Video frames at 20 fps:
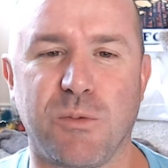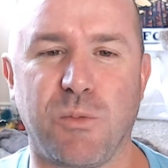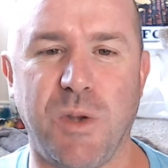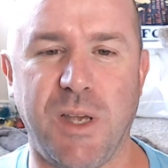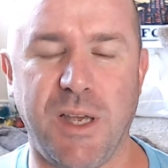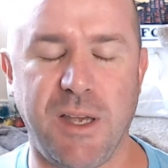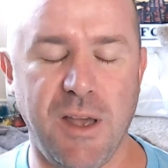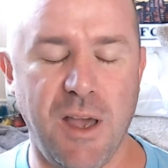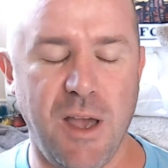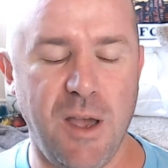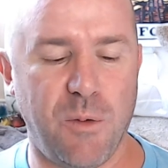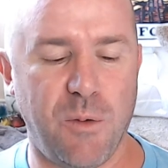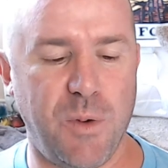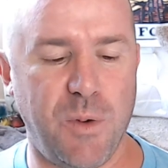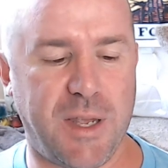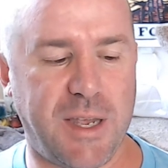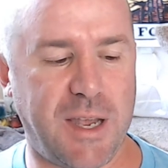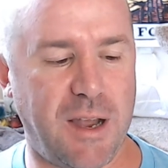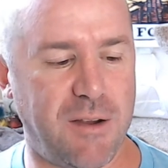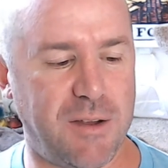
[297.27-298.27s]
We, we
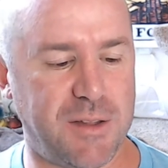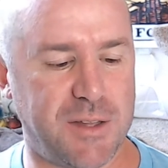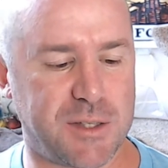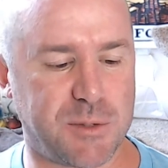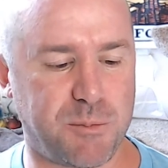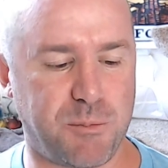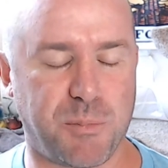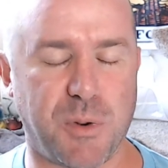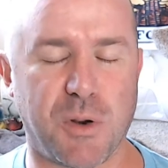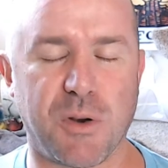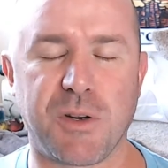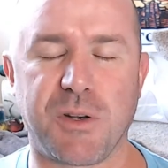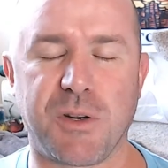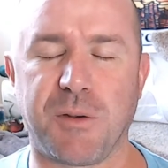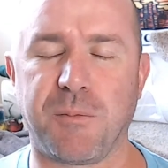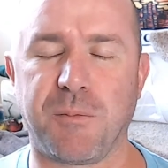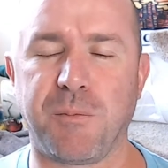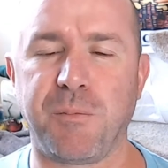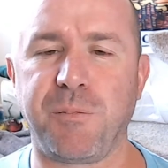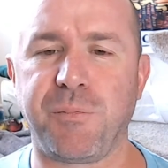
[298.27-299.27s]
carry this
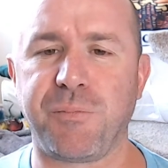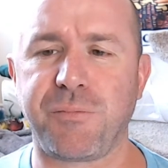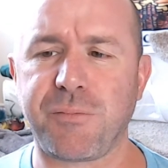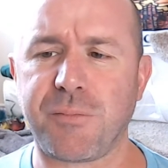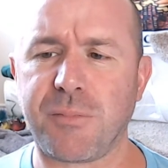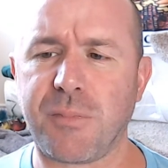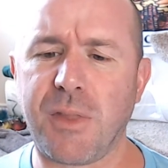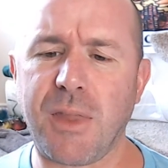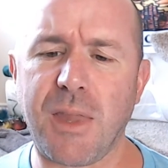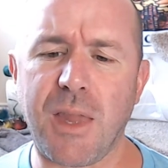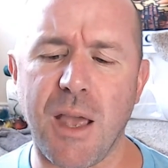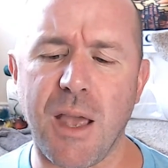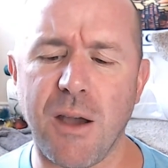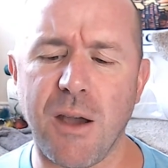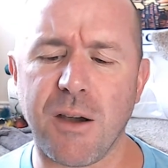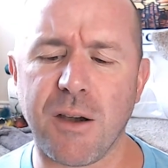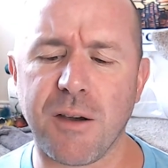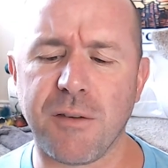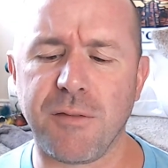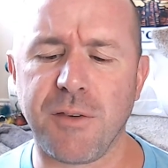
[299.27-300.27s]
burden
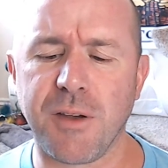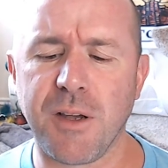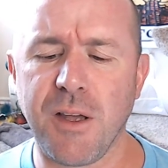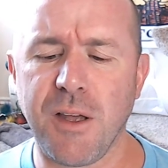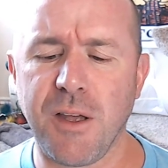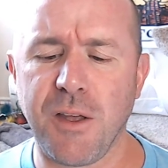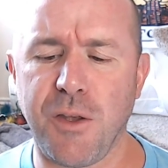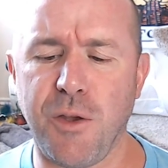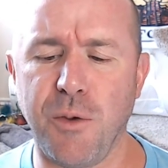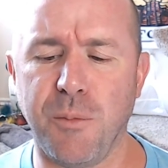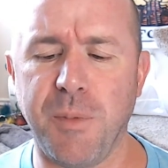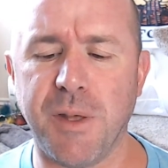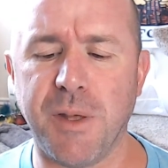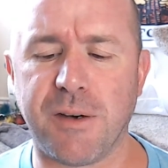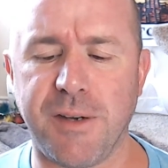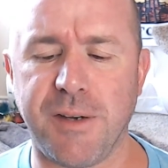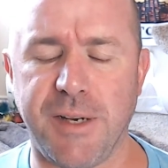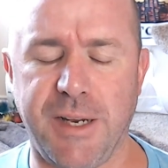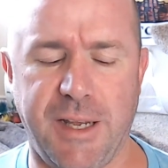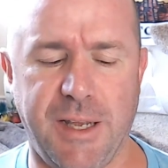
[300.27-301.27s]
of
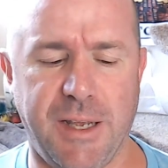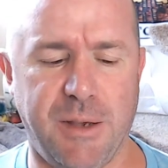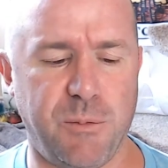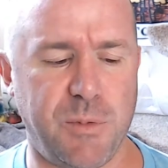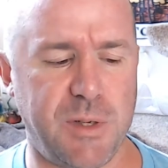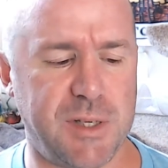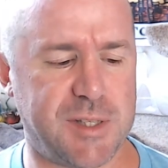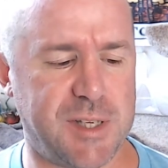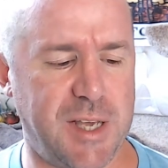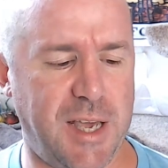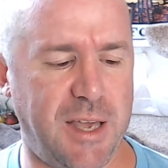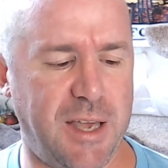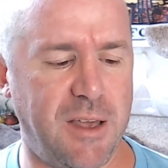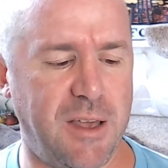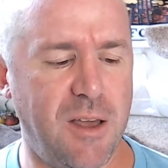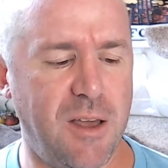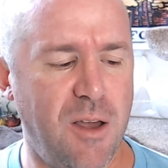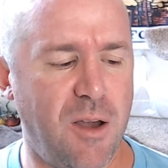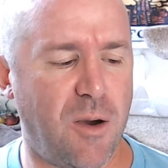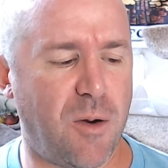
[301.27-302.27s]
humility, and we say,
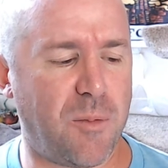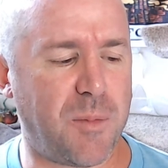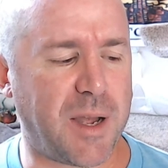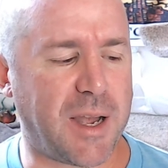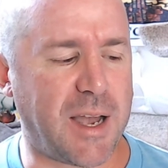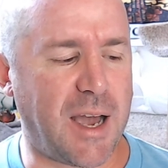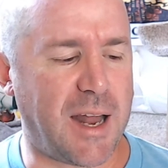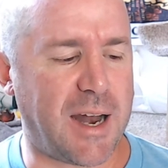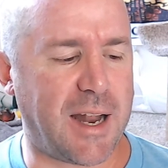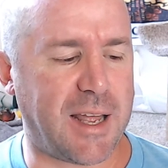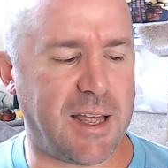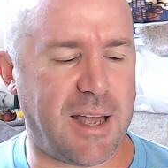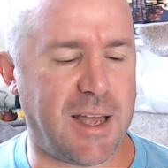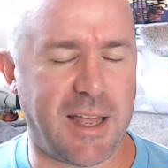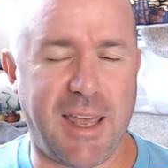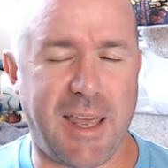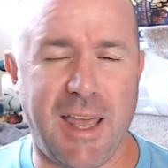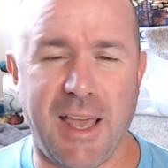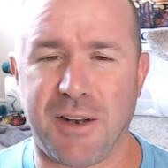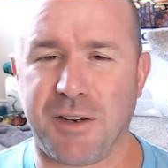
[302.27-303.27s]
oh my God, I, I
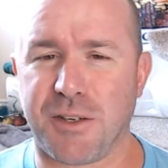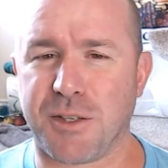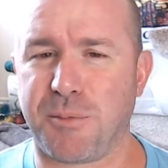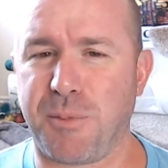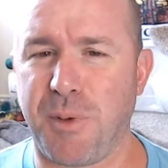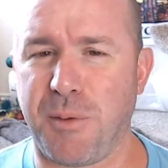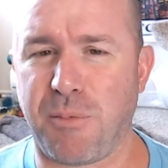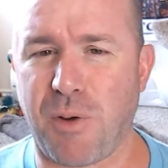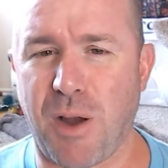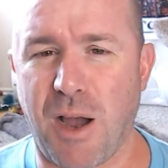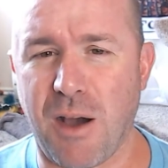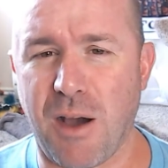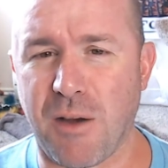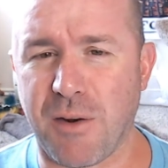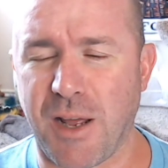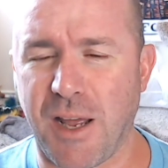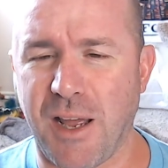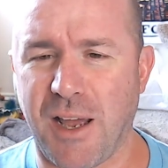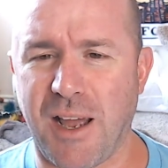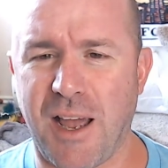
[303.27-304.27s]
can't just be proud.
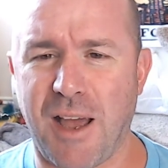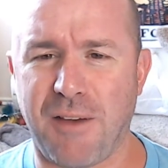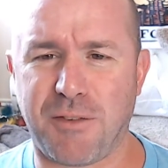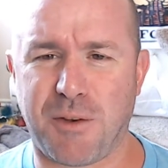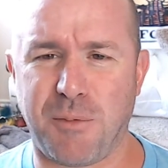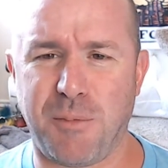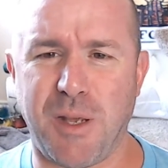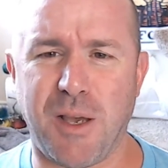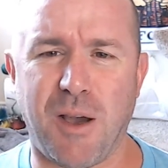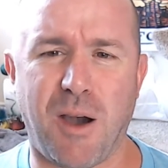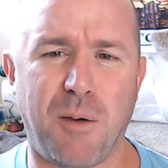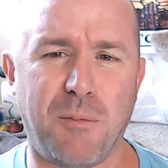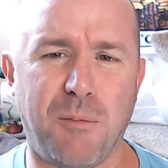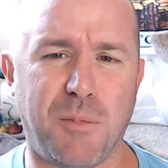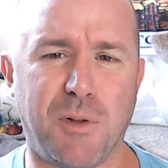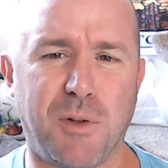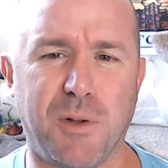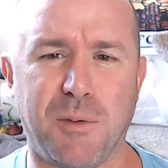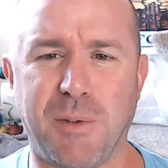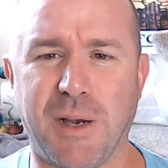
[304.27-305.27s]
I, I have to be
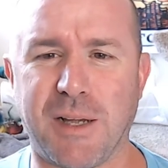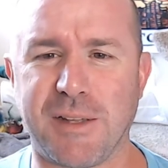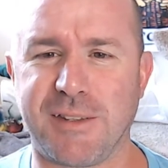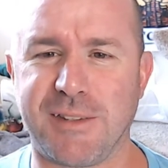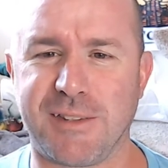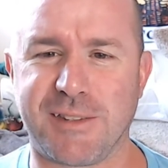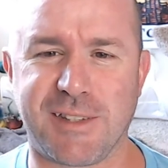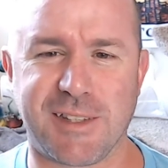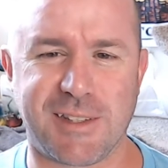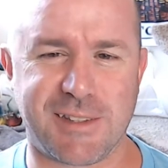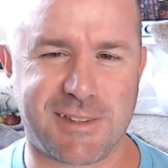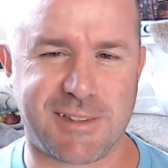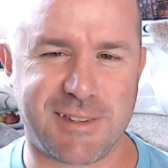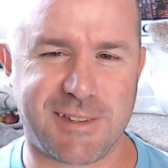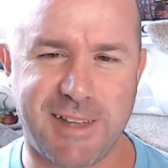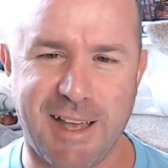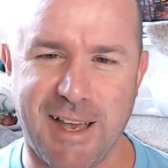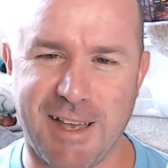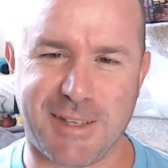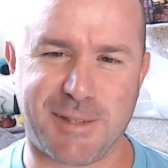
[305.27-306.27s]
humble about these things.
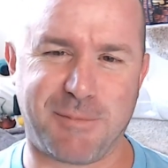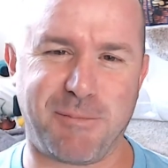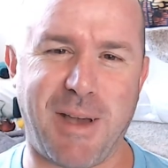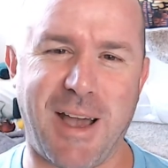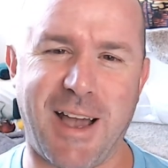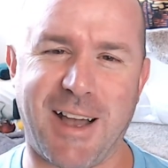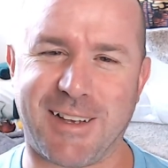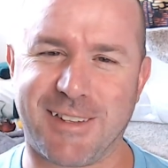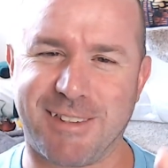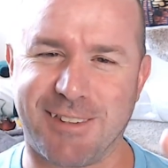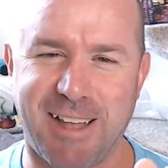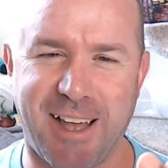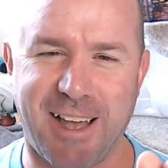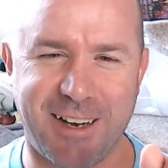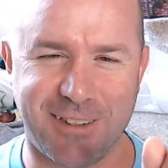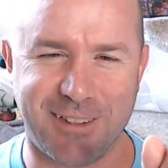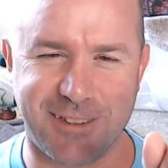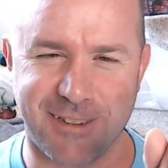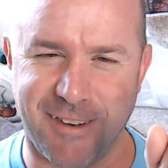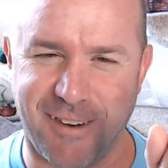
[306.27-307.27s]
Thanks, Max. That
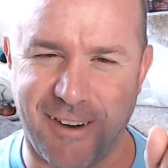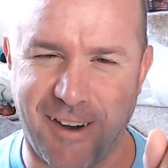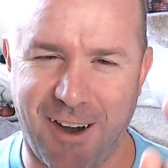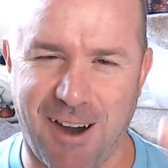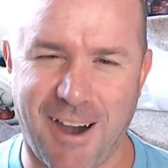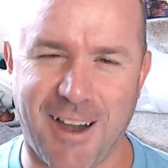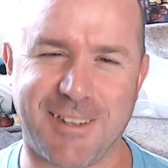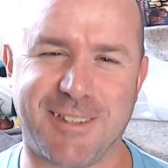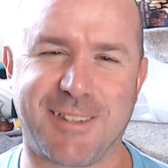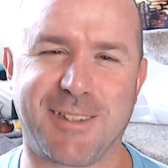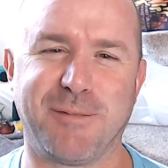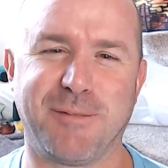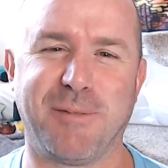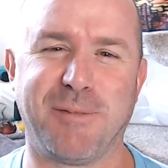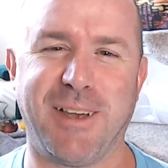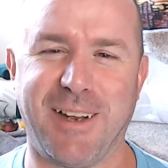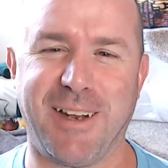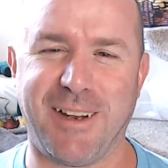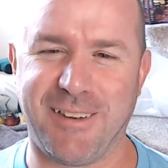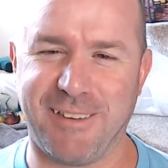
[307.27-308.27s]
is awesome.
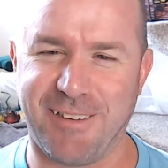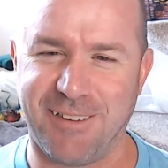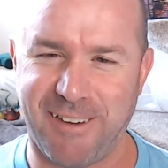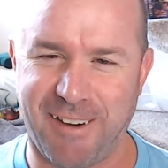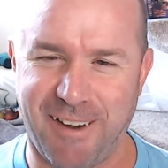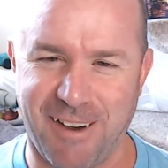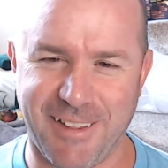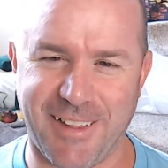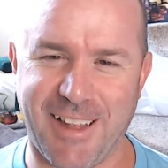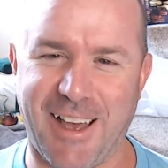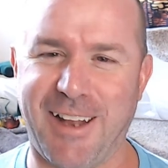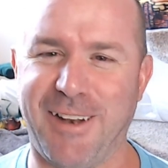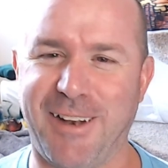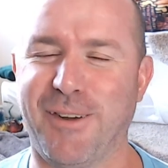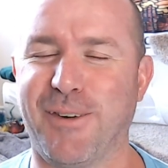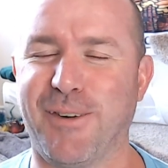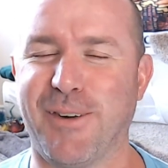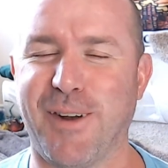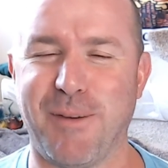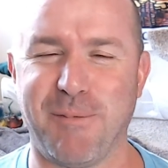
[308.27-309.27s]
And on that
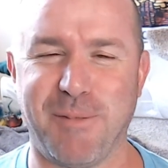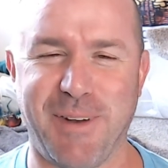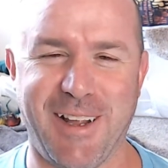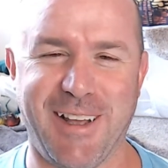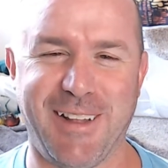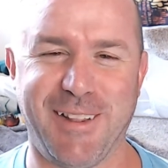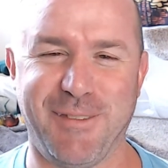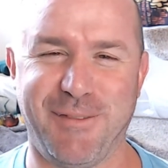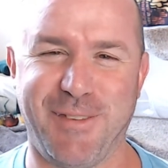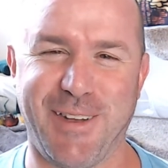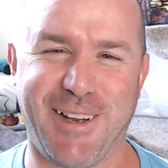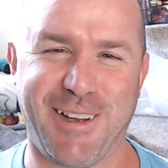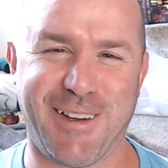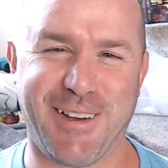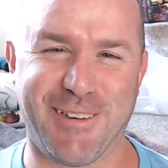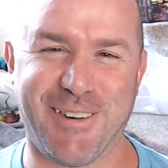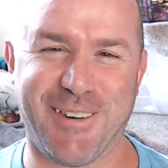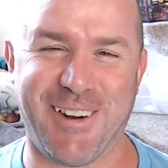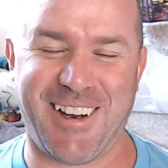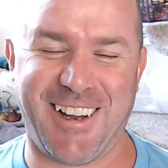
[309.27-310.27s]
note, I'm going to end the
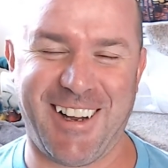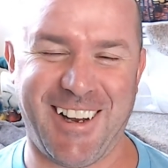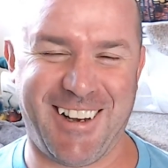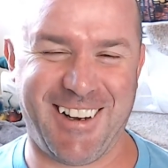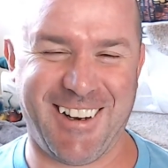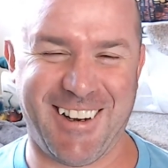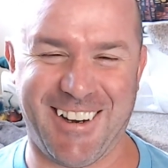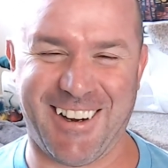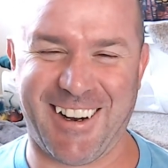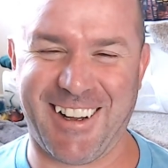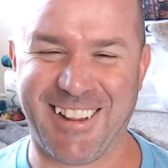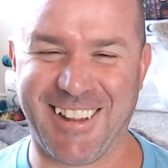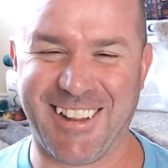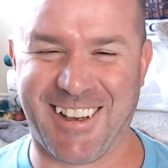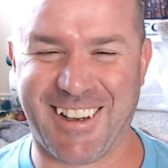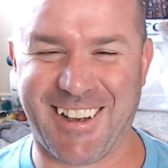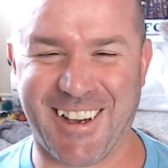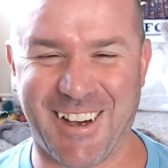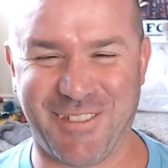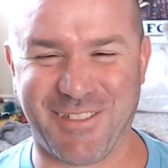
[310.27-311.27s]
video right here. I
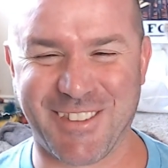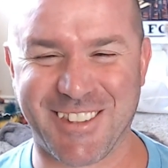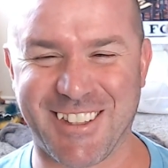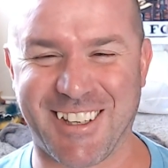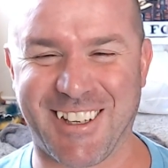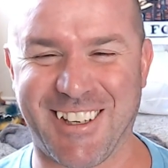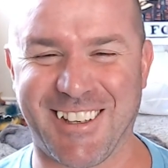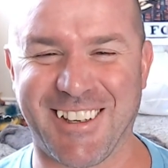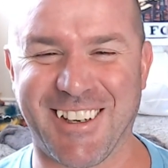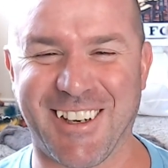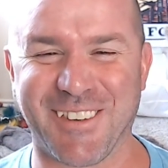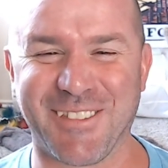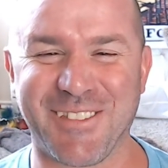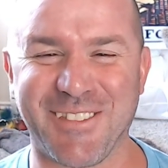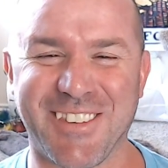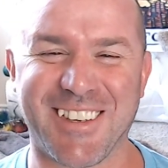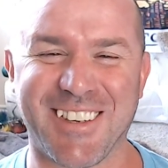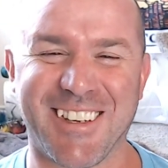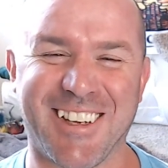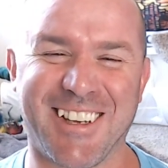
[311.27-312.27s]
think I've set it up.